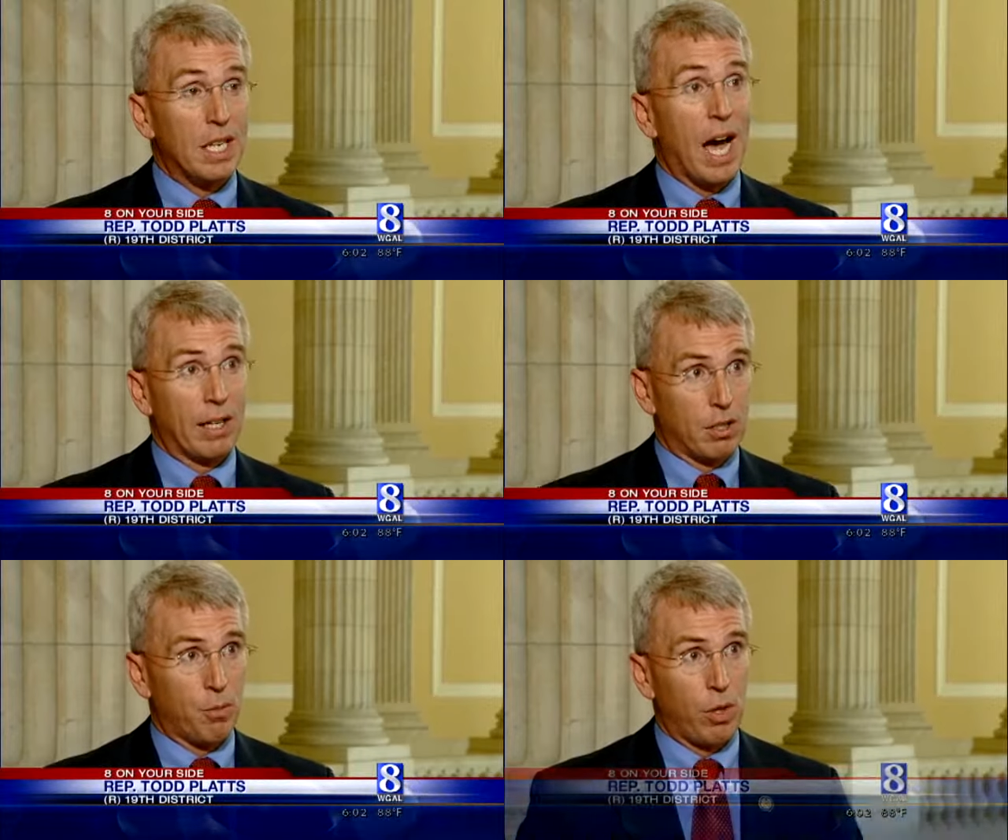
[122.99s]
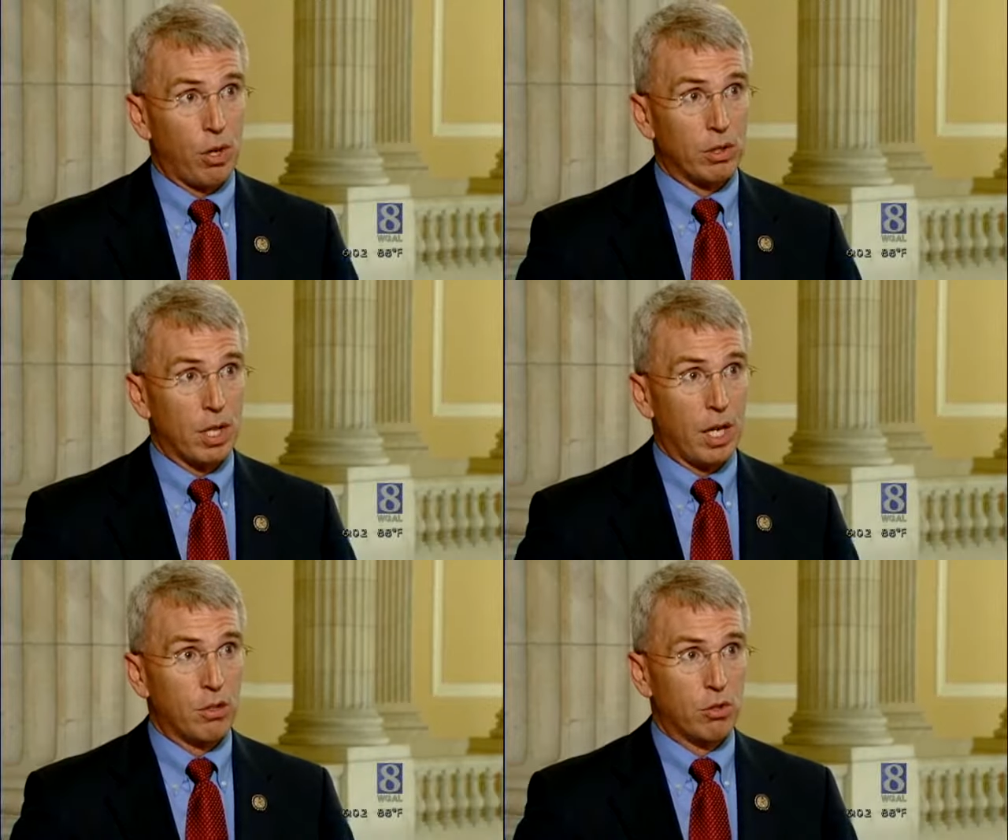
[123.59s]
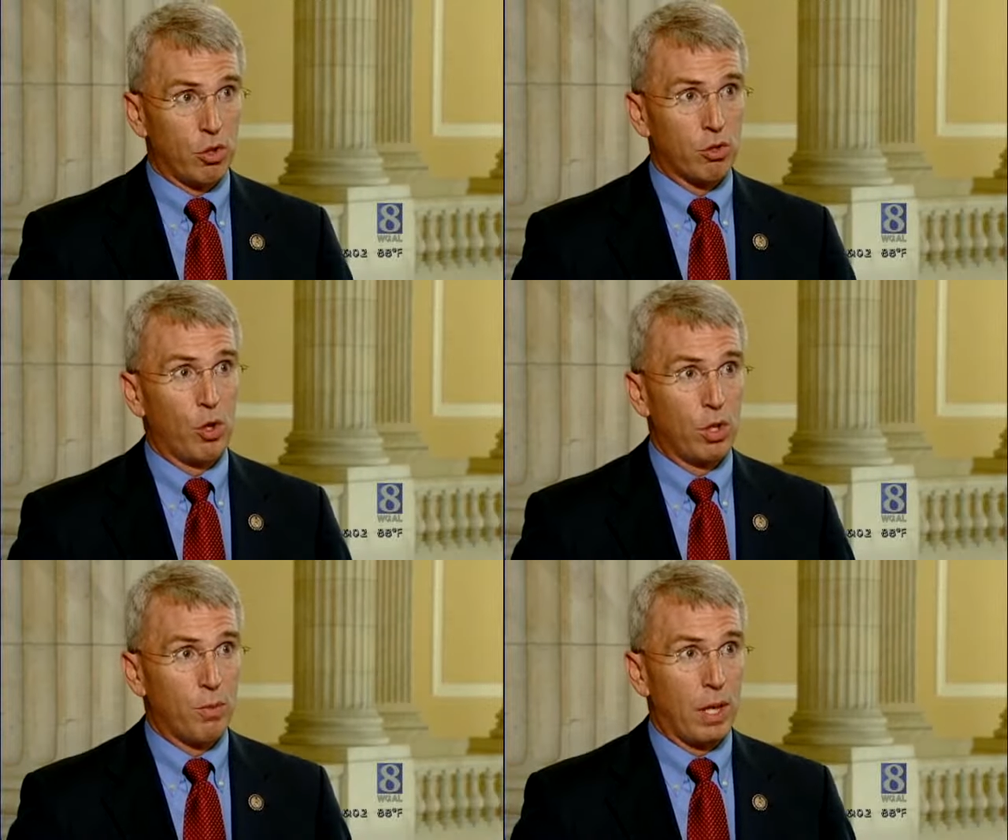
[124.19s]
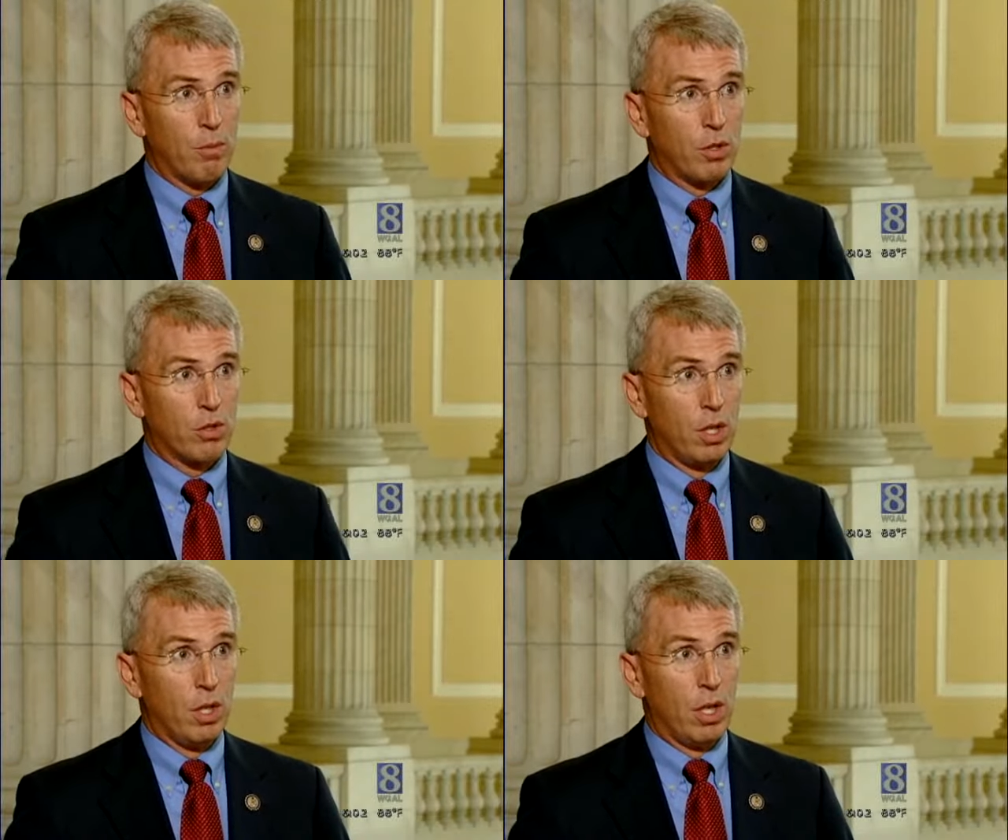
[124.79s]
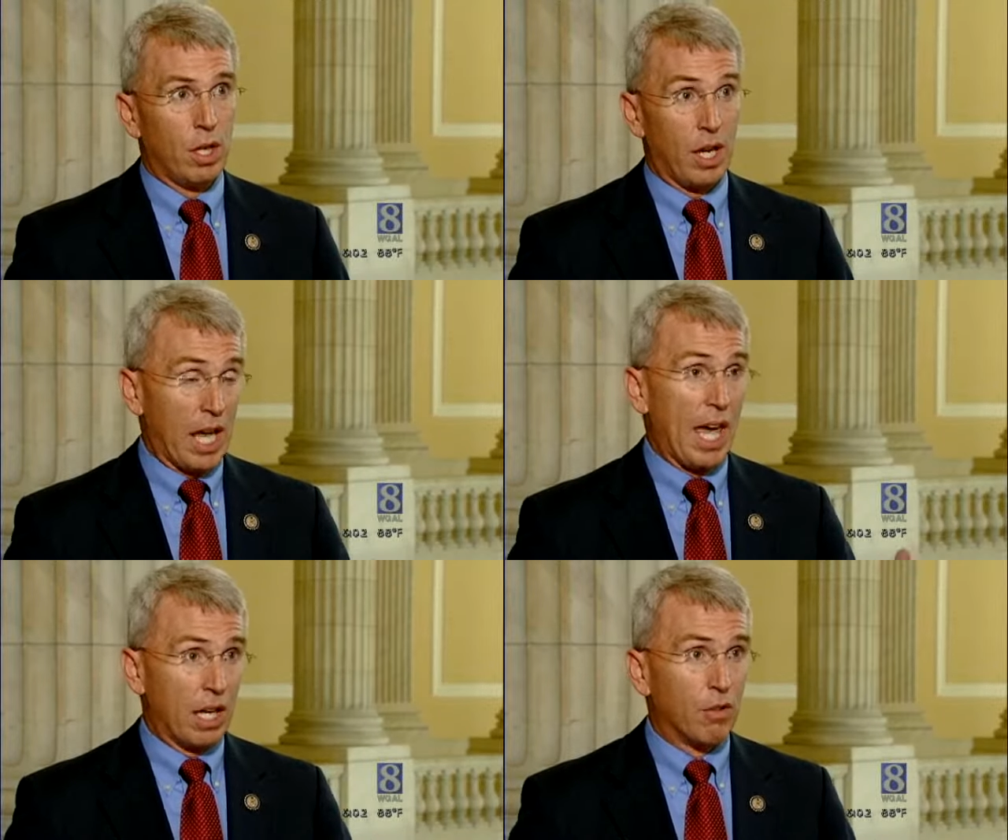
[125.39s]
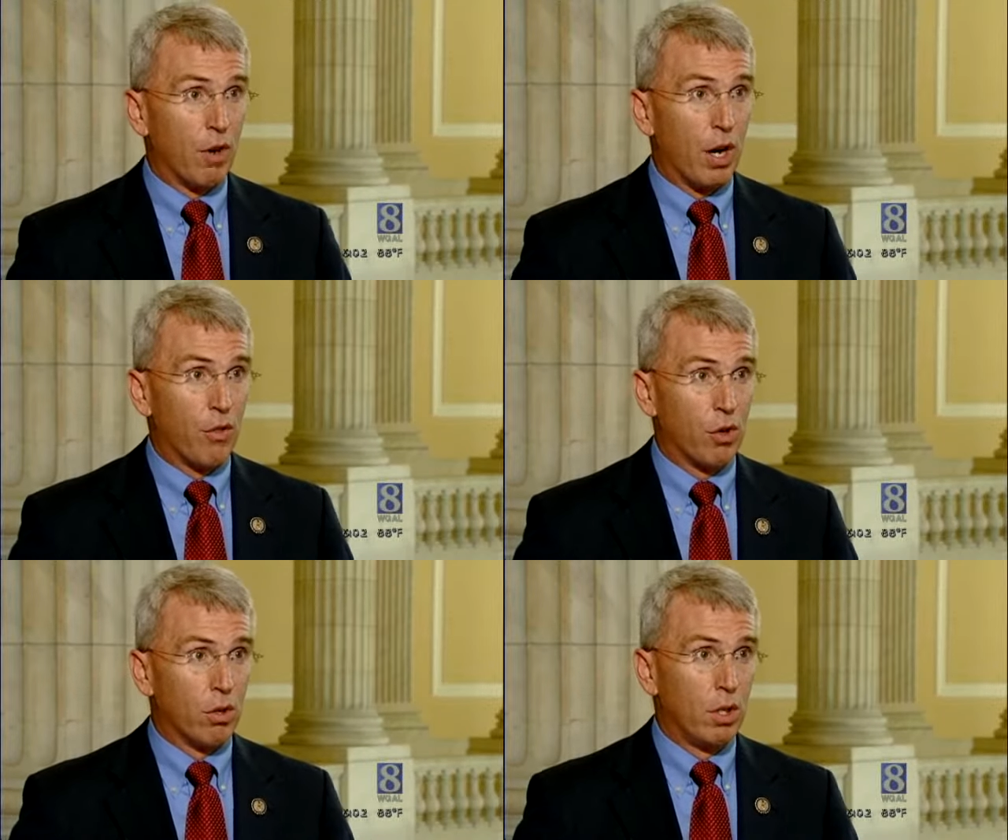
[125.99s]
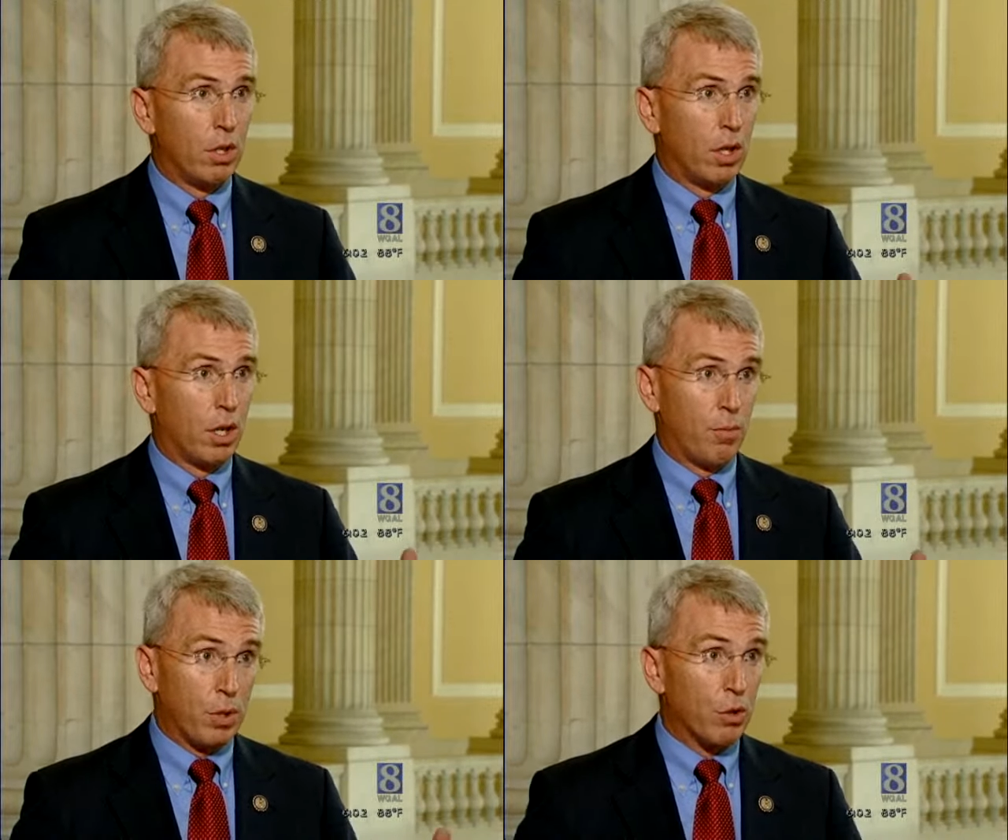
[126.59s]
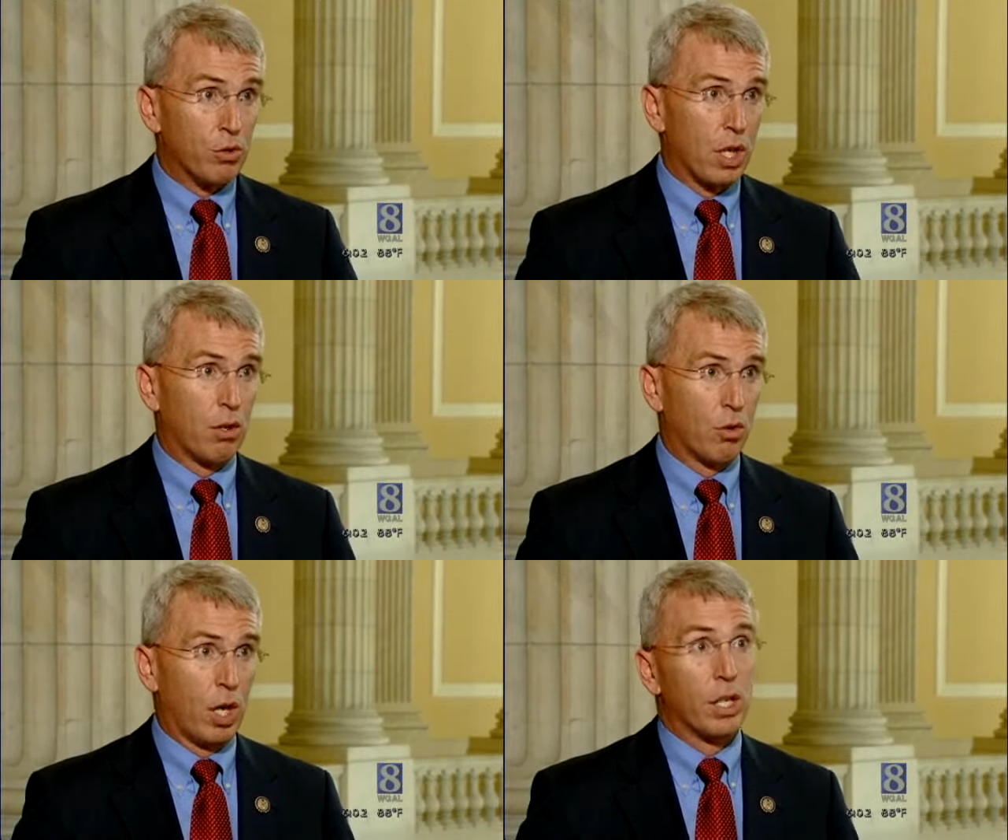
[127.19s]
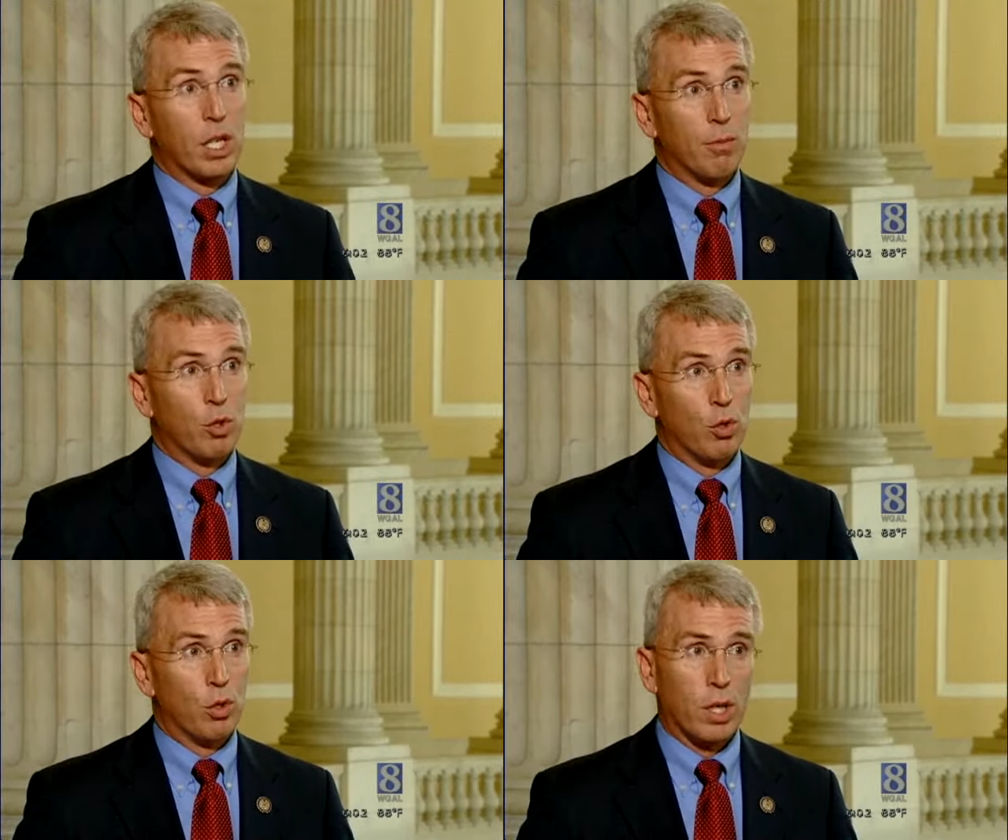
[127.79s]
not to prioritize Social Security payments uh, ahead of other uh, bills that were going to come due.